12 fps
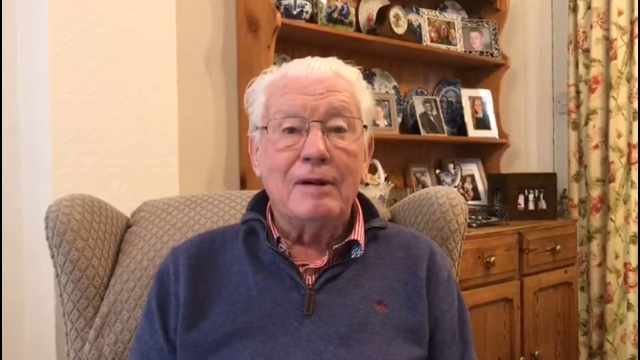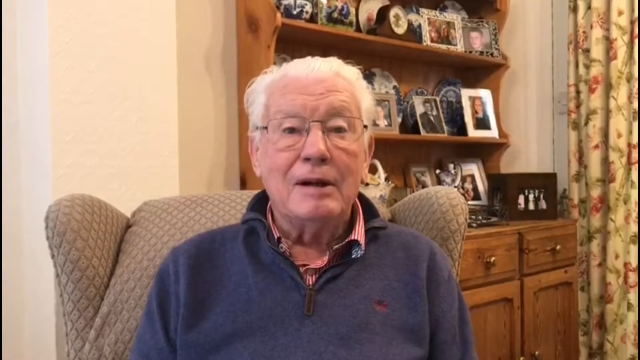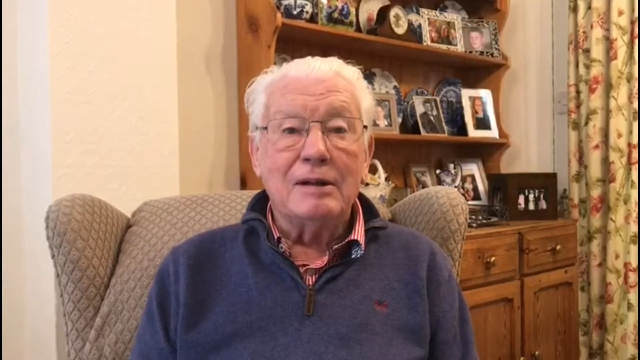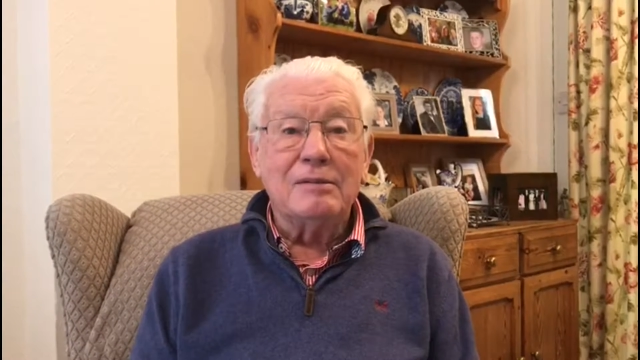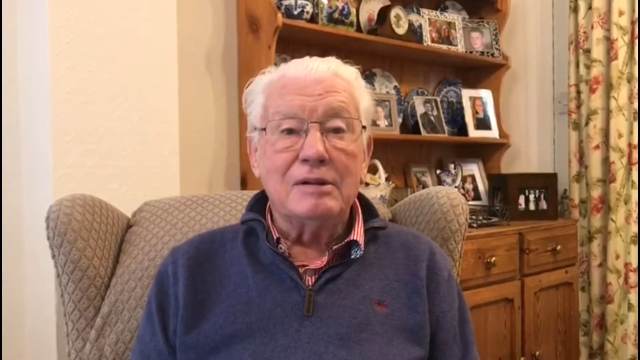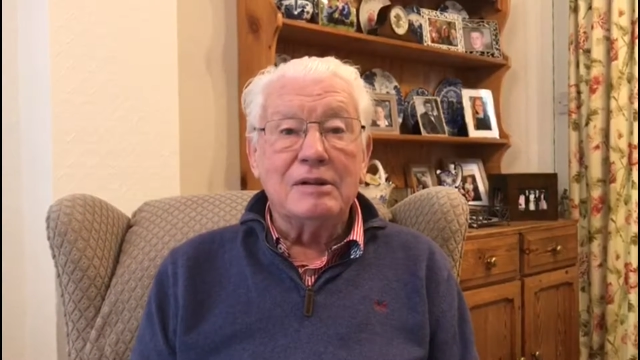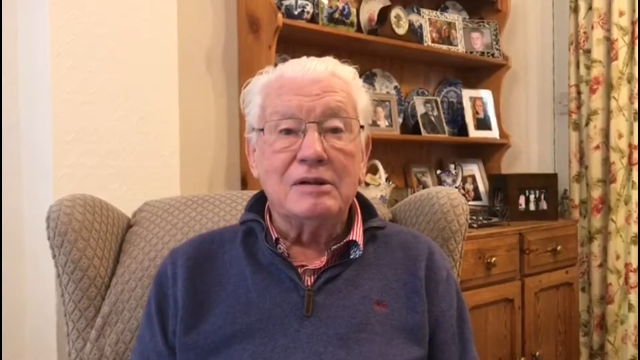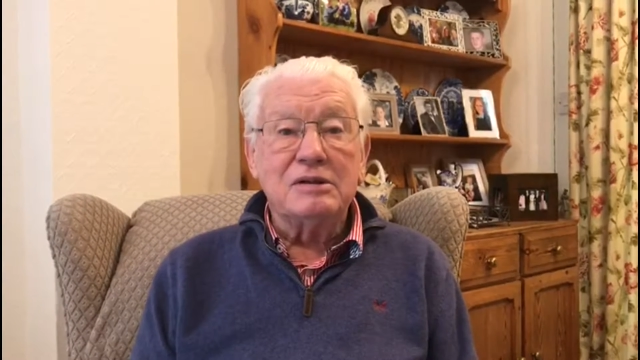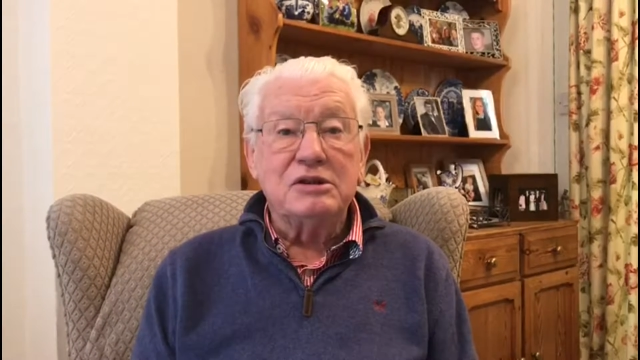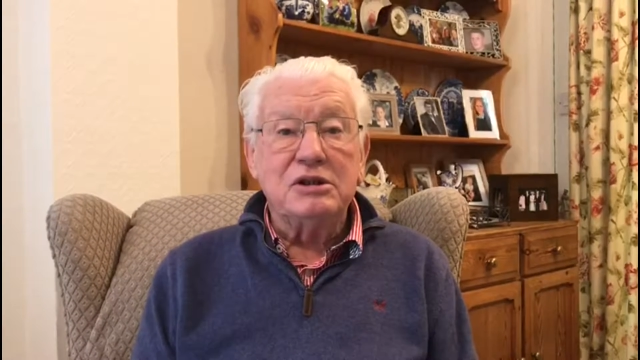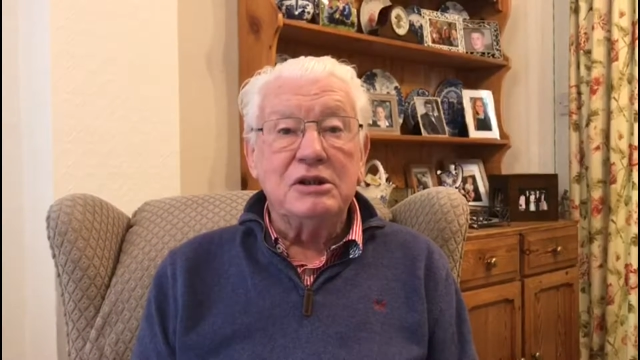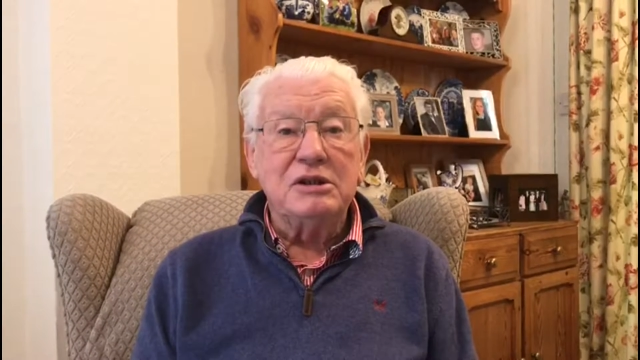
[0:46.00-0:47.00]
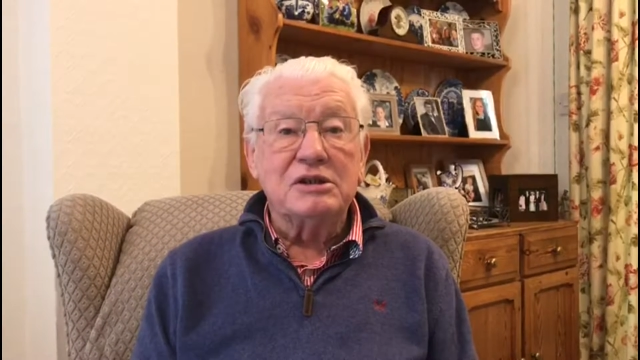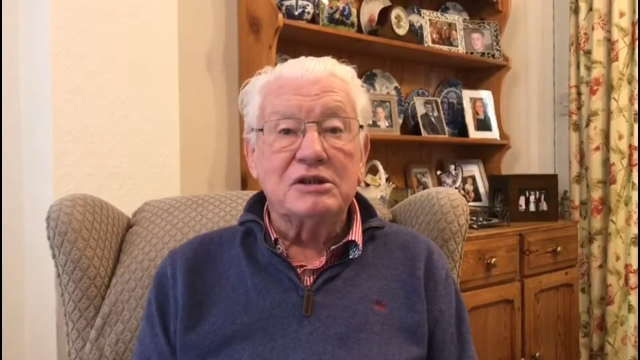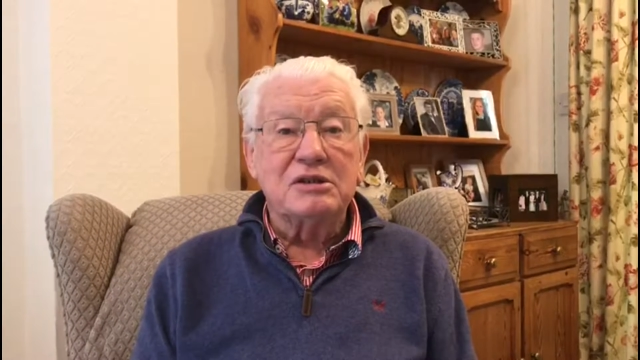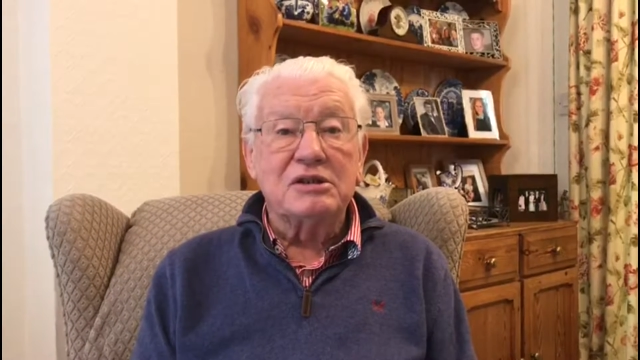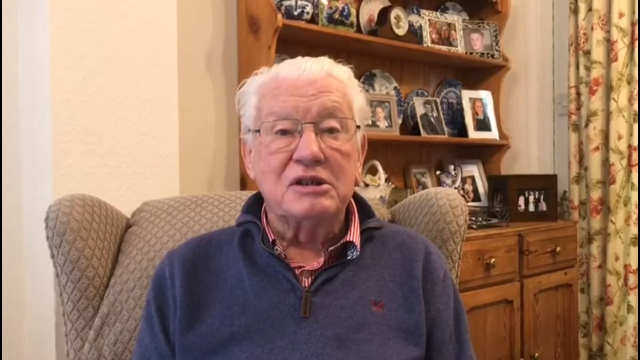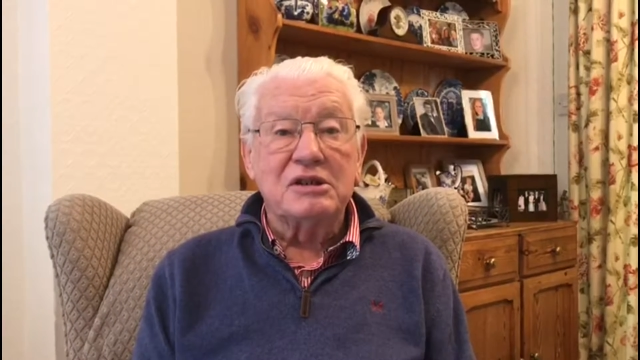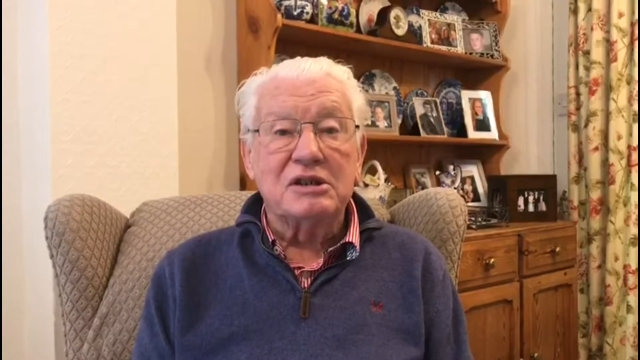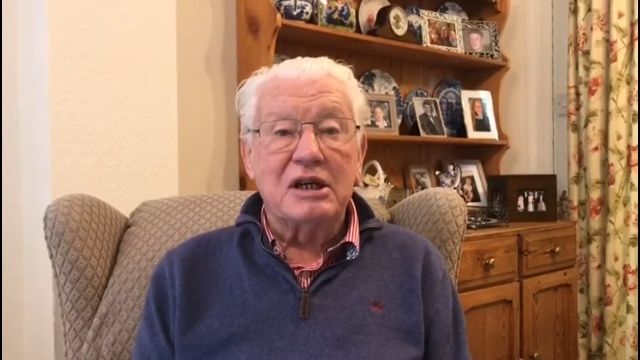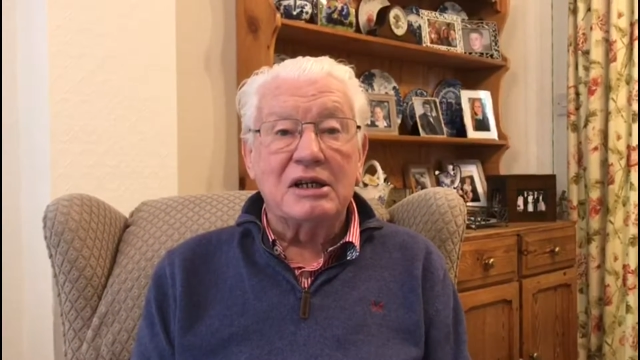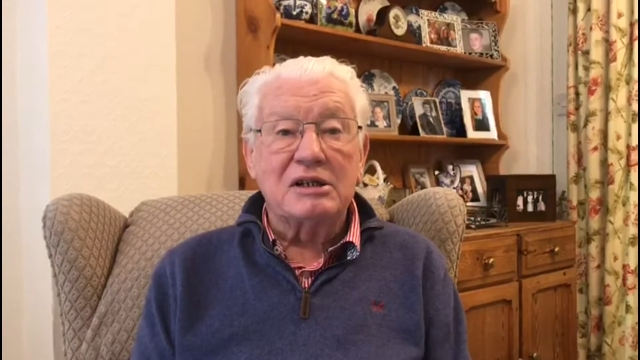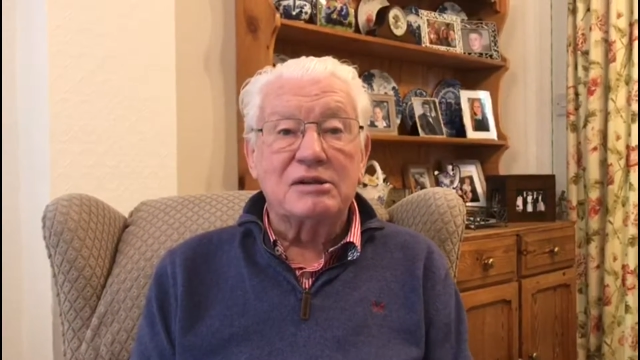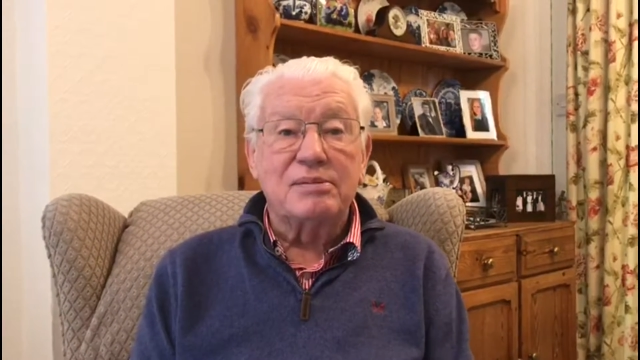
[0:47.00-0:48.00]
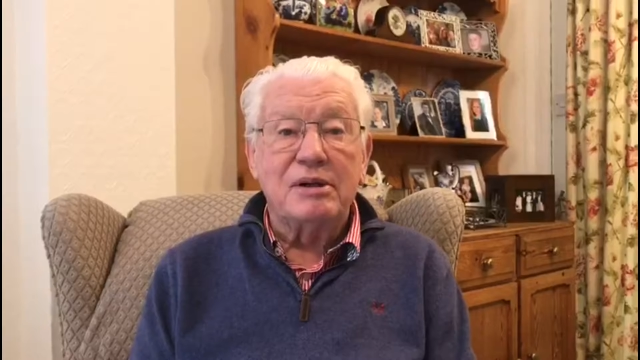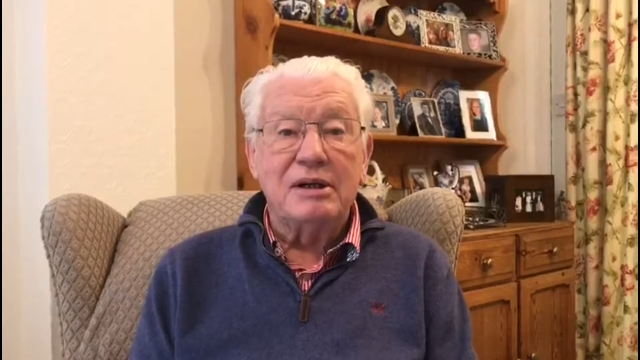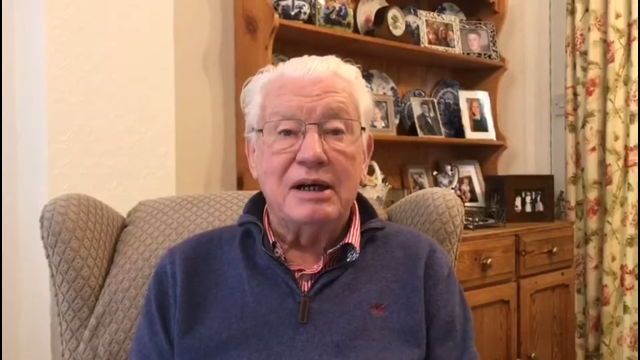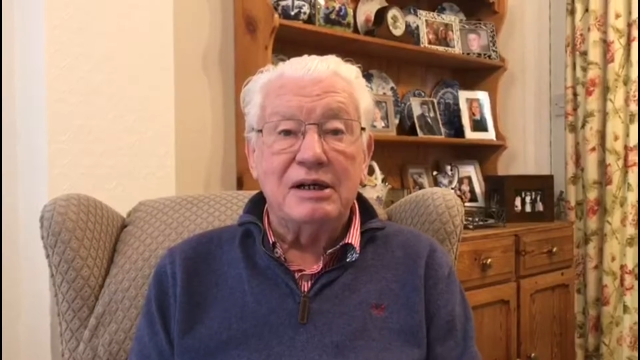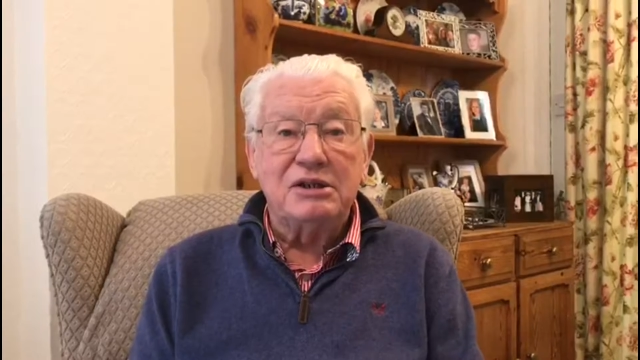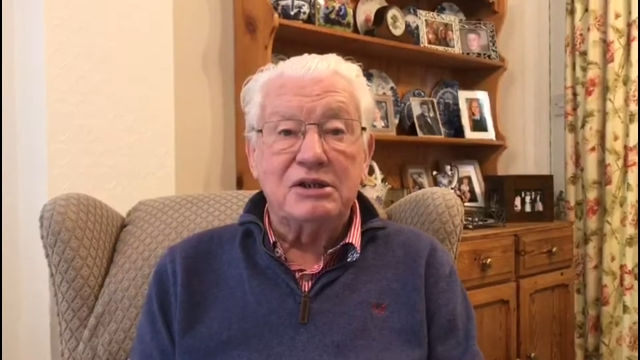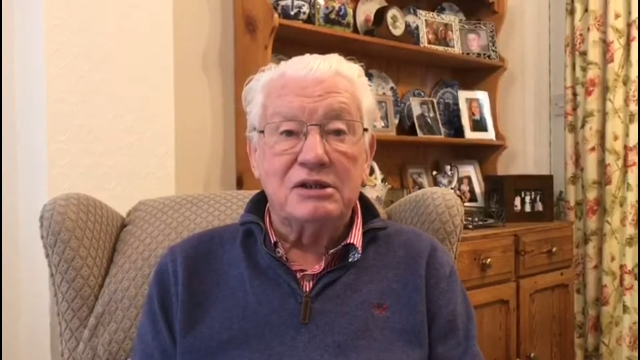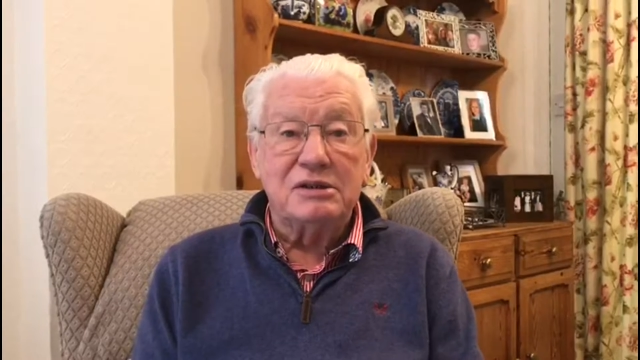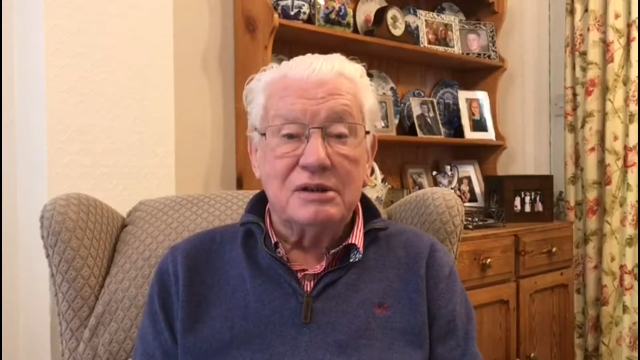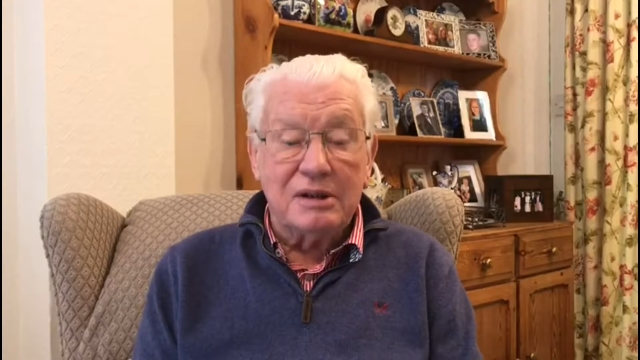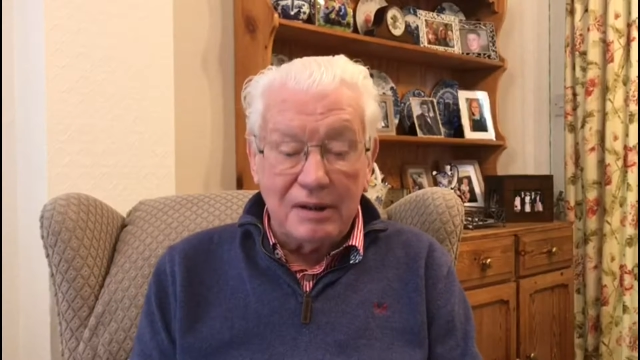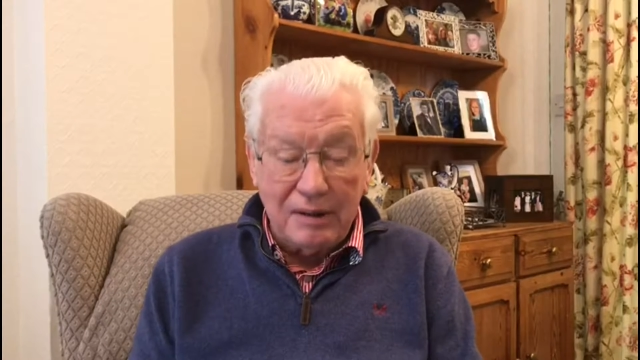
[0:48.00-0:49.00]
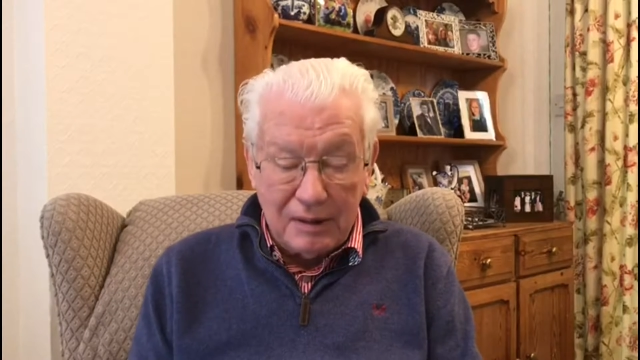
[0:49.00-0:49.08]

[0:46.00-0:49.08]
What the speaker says: and Jesus's explanation